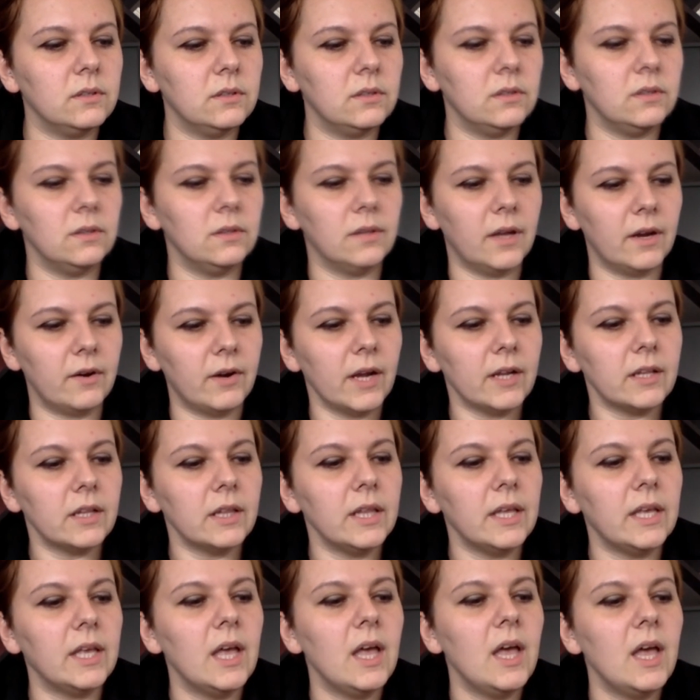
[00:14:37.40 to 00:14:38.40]

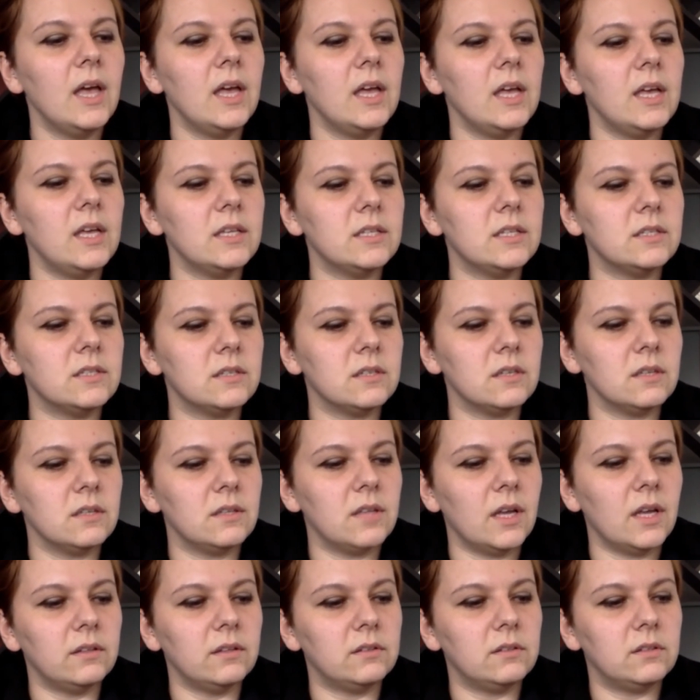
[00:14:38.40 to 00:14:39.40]
indirectly, is
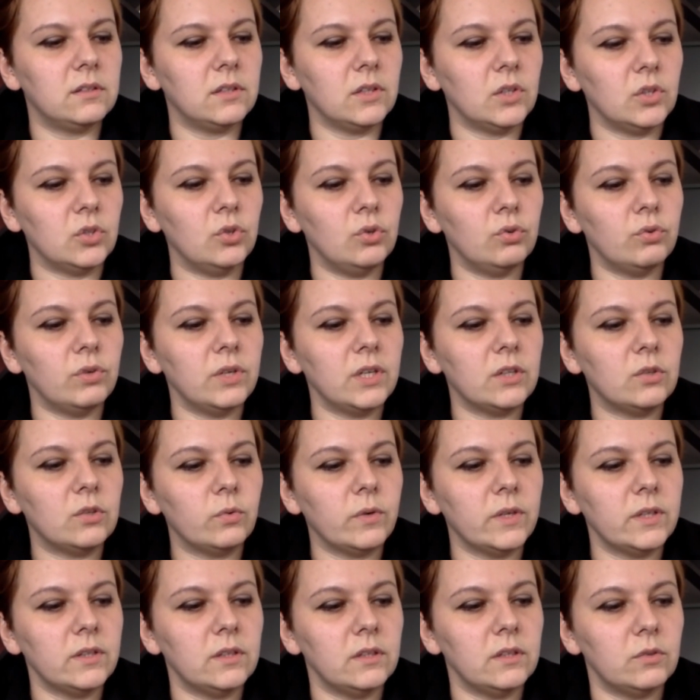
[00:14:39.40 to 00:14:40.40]
that during
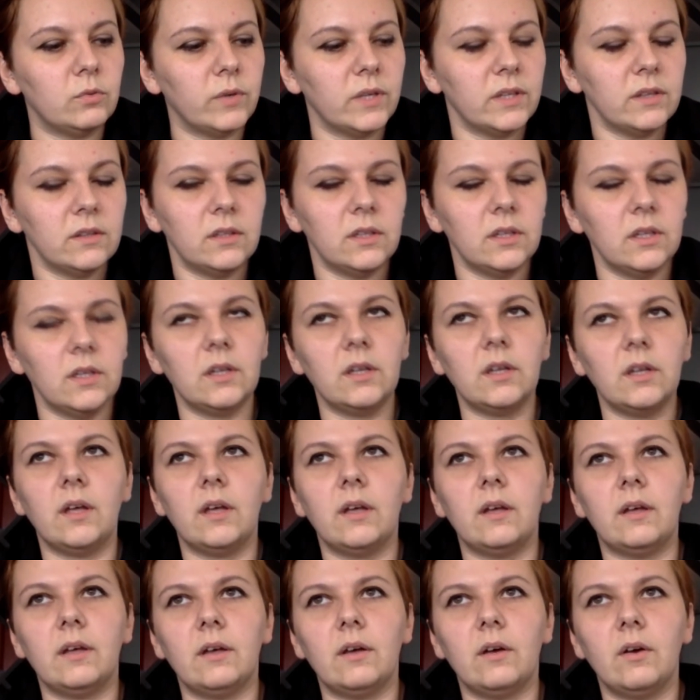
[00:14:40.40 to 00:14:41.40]
2020
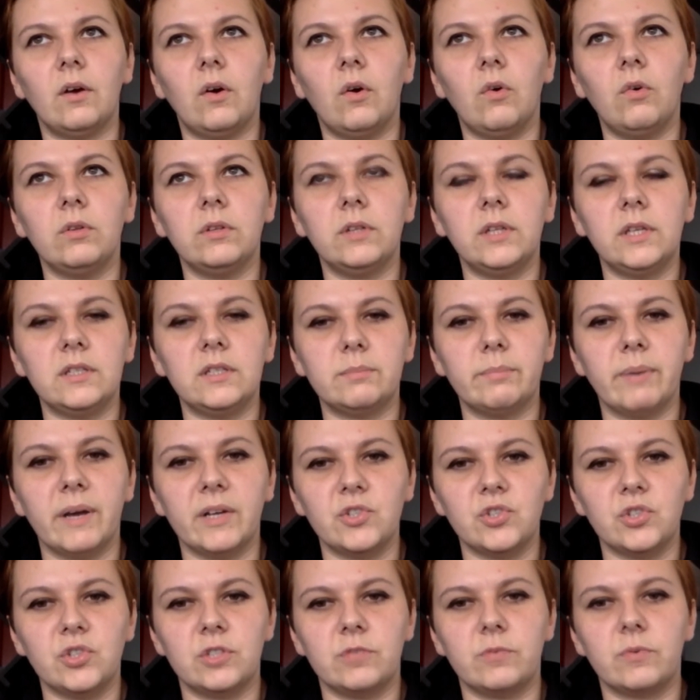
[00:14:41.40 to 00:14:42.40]
all these
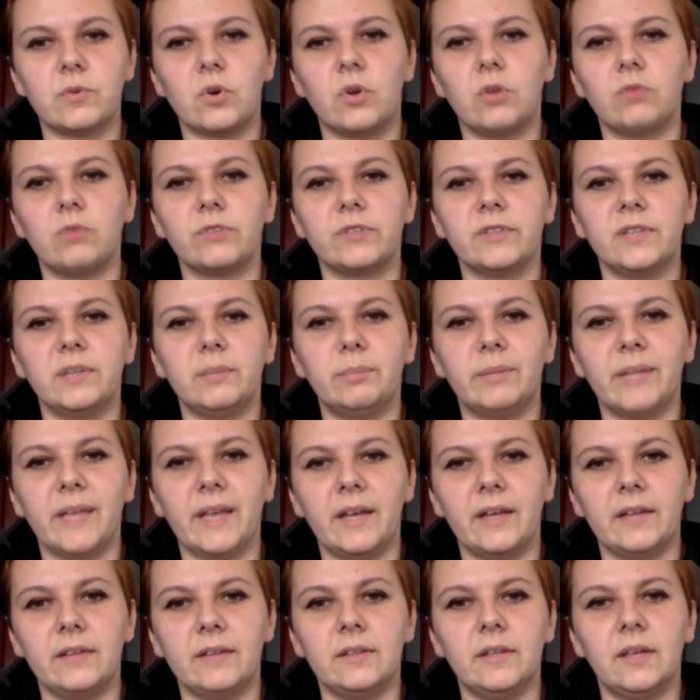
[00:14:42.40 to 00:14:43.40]
budgets were already
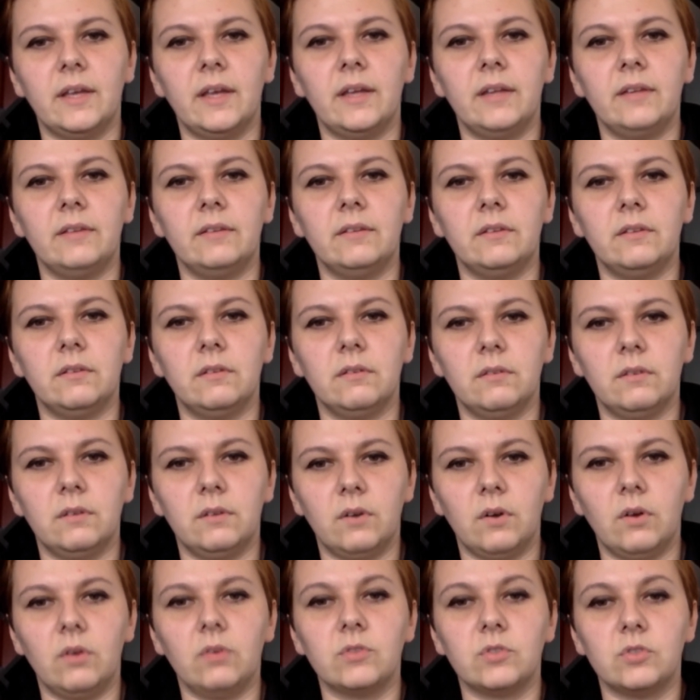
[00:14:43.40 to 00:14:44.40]
planned and
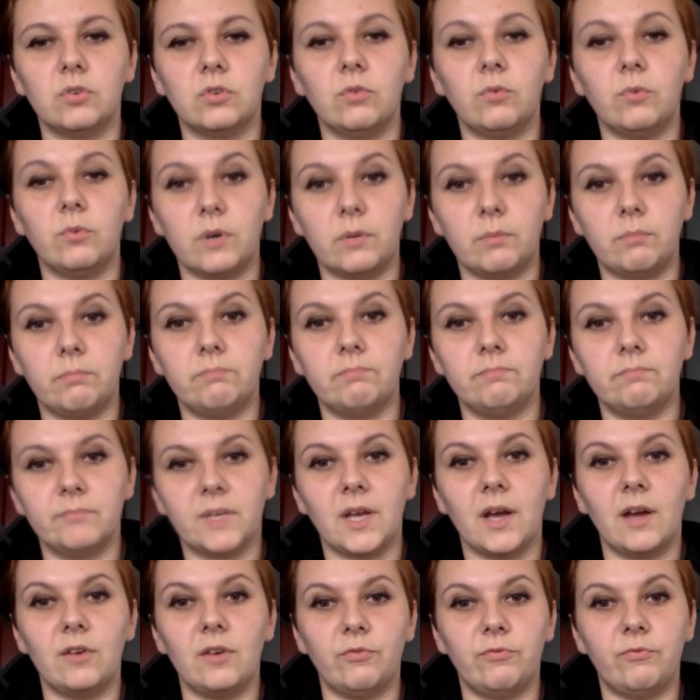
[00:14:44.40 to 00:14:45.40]
also were
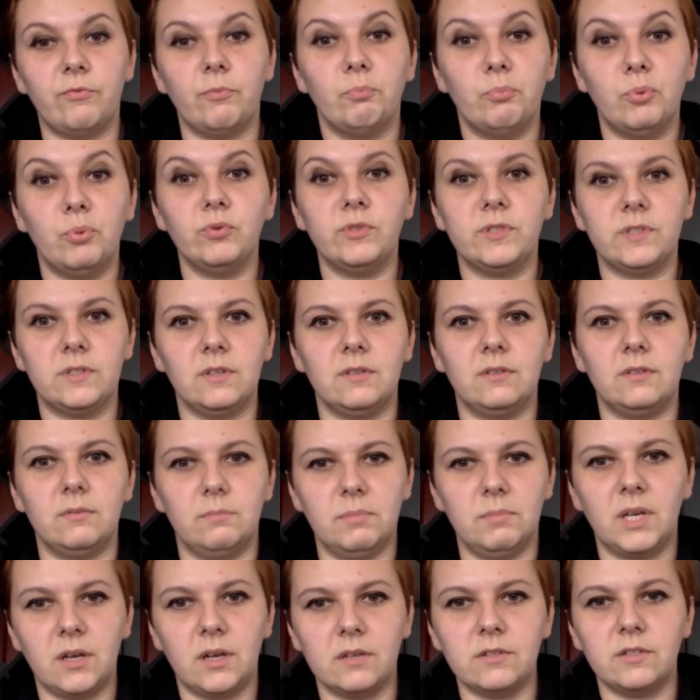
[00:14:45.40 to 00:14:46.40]
kind of boosted
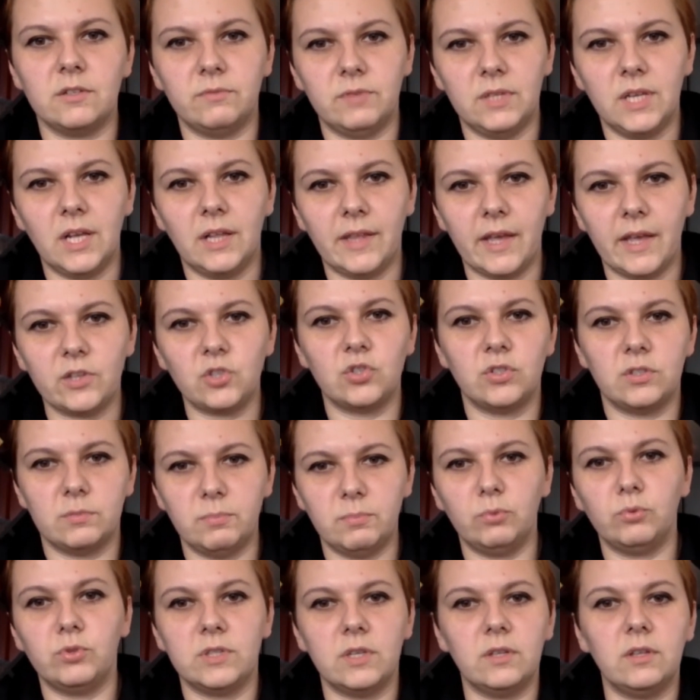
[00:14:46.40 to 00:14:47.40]
because of the elections,
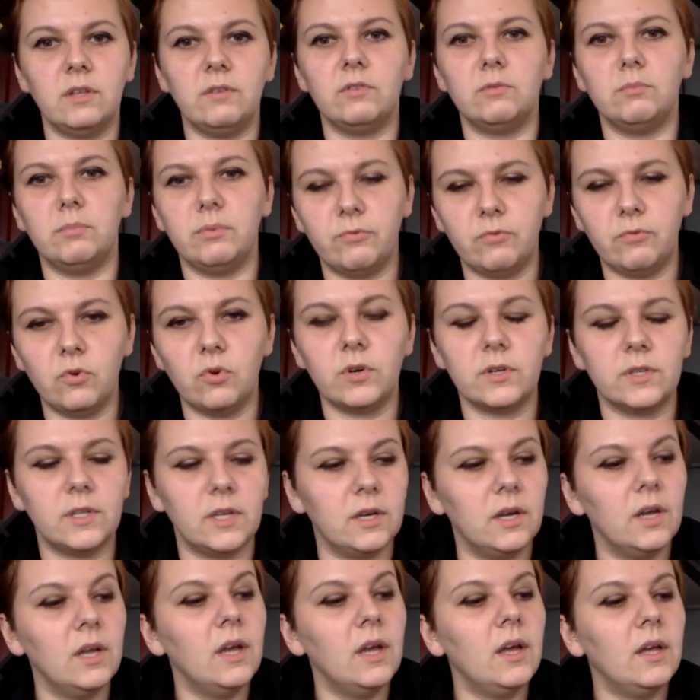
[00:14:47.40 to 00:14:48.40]
boosted even before
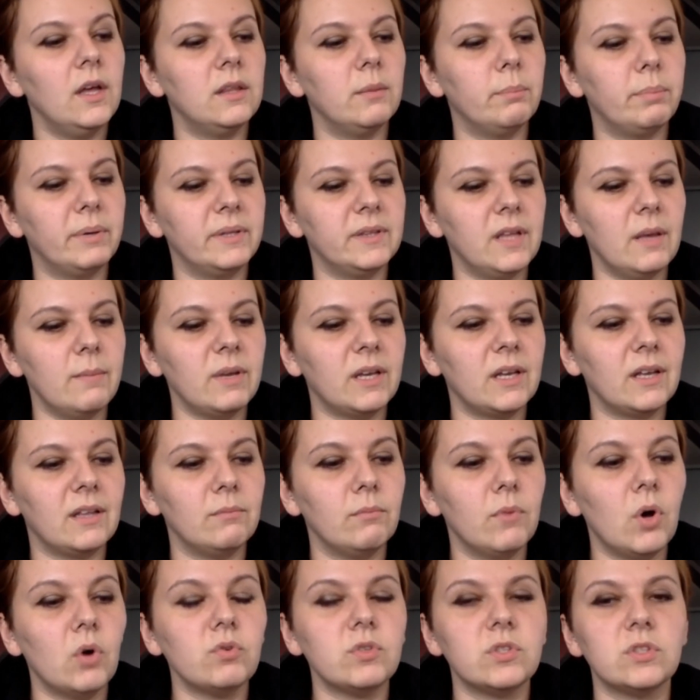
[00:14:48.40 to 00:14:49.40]
the pandemic, and
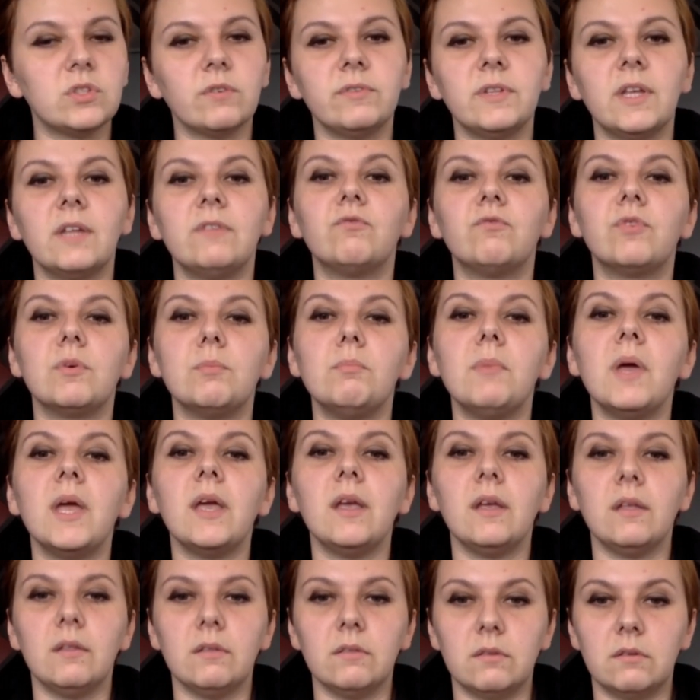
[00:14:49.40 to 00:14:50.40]
most of them
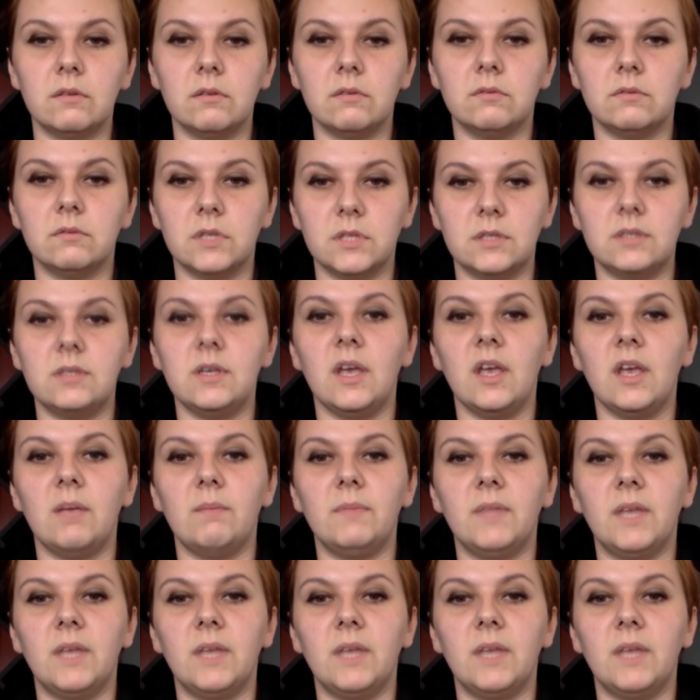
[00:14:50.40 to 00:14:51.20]
remained the same.